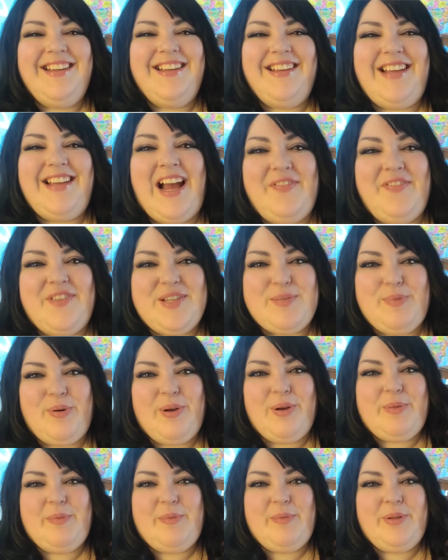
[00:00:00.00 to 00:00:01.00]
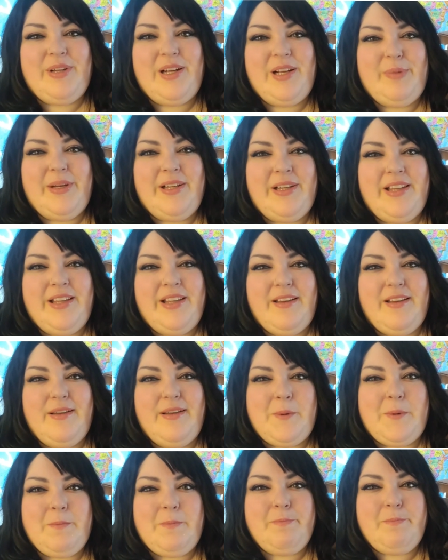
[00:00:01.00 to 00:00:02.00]
Yeah, at this point people are, but like,
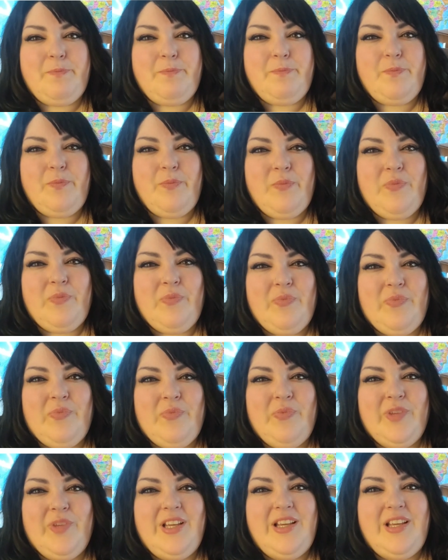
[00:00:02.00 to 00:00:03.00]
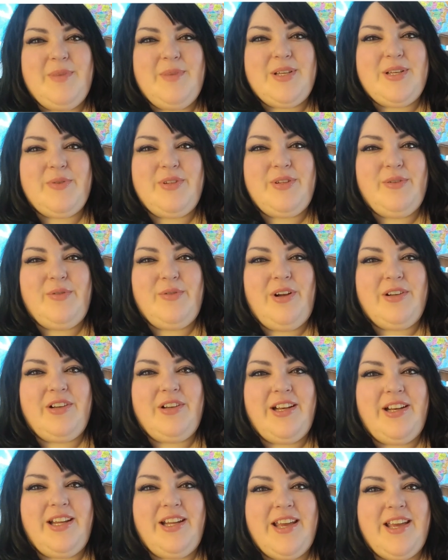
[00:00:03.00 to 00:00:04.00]
he messed with the wrong
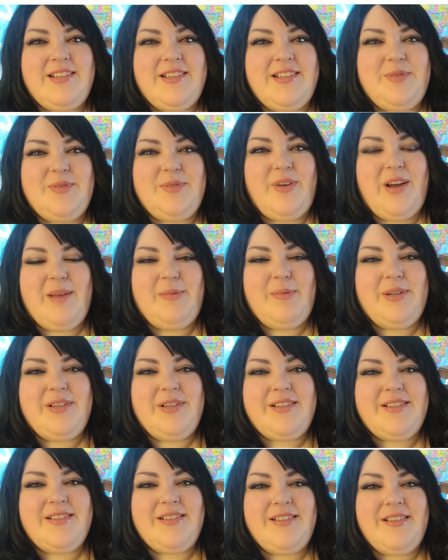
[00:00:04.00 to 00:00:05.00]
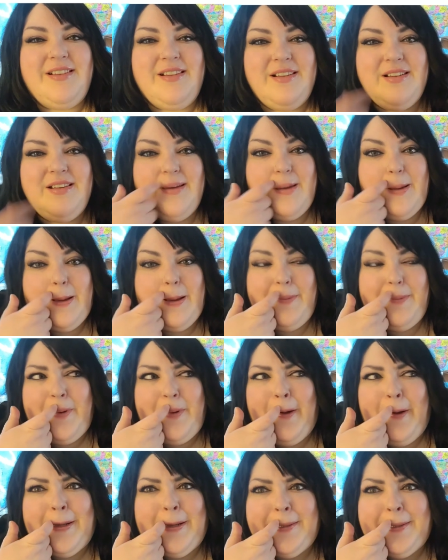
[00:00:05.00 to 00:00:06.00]
90k subscribers. Of
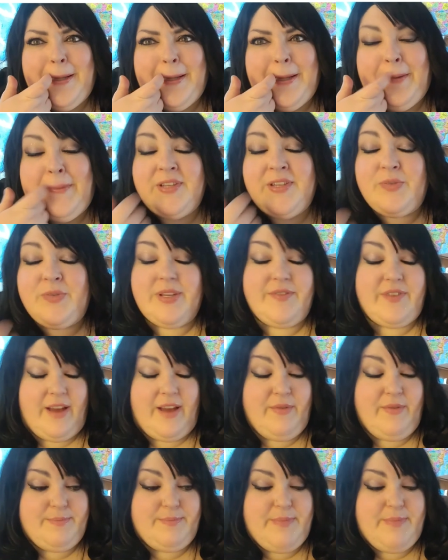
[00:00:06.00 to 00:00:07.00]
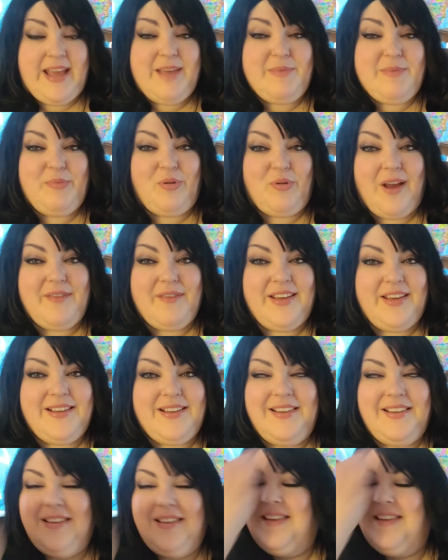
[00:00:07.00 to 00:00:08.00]
course. If I met him in private,
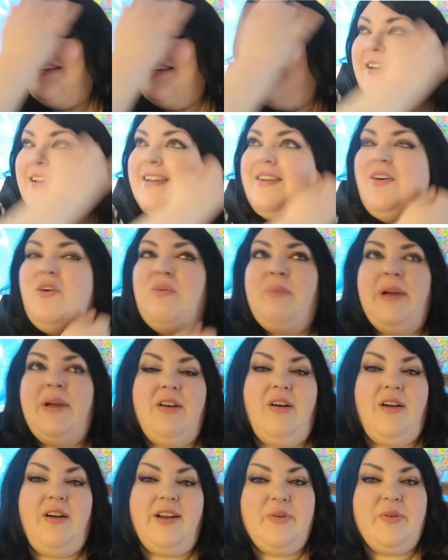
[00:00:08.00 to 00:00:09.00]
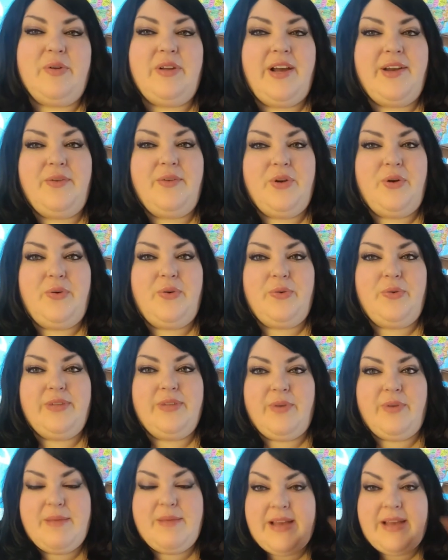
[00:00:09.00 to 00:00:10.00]
oh my God, I don't know.
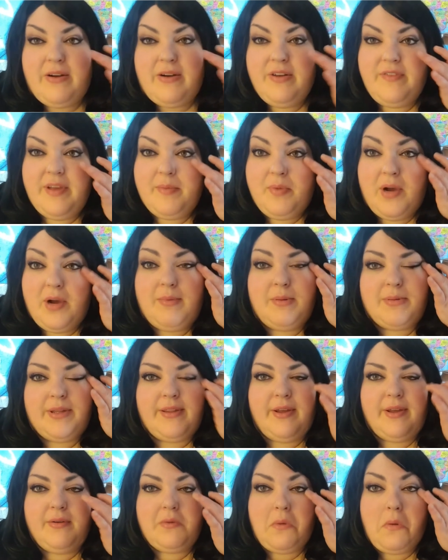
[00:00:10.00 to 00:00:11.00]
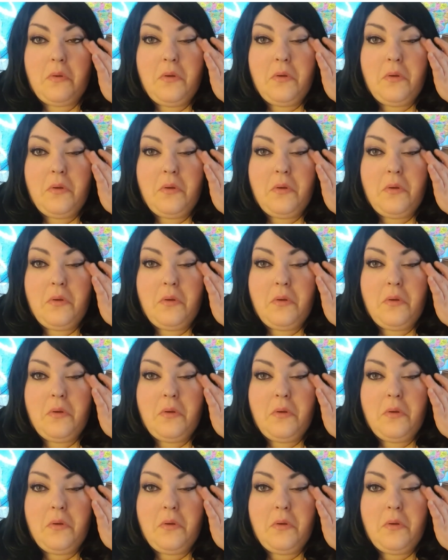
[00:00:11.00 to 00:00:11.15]
Like, would I be out of it? Probably, though.